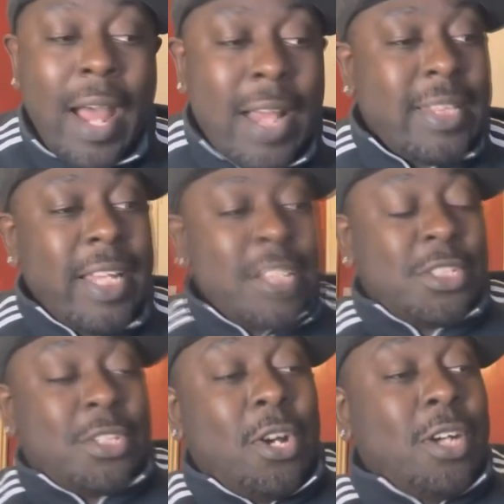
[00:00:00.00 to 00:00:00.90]
And then
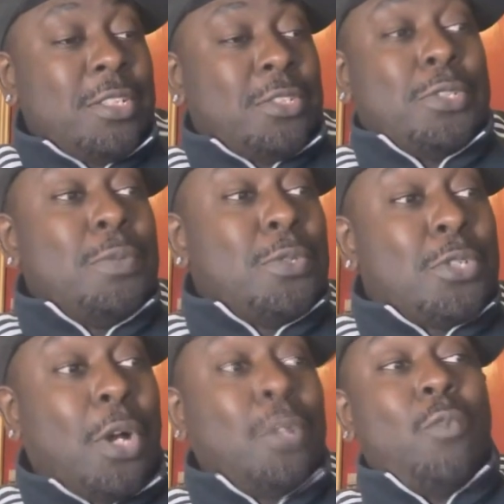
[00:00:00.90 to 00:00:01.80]
it's gone to
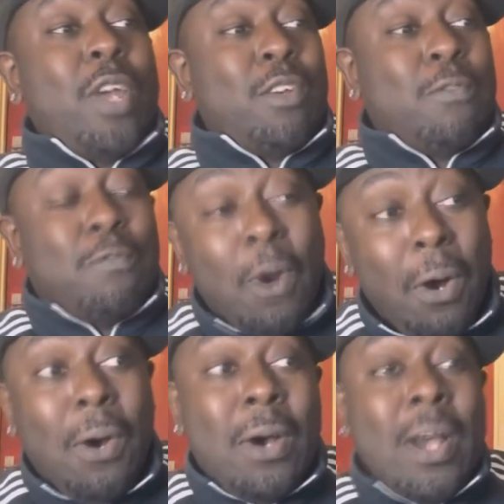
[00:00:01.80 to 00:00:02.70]
John Wick
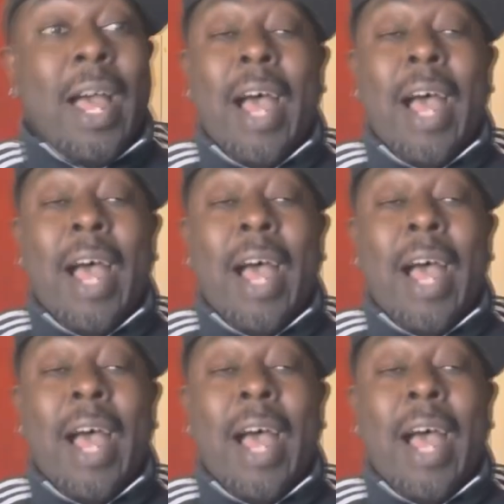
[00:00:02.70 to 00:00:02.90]
4.